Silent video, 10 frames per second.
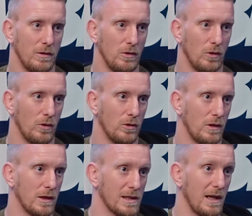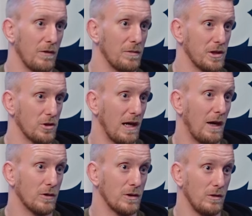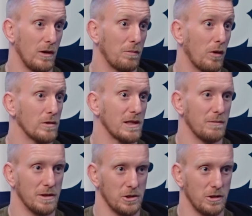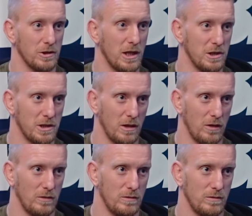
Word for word: your understanding of the position, how to approach that position, changes a lot.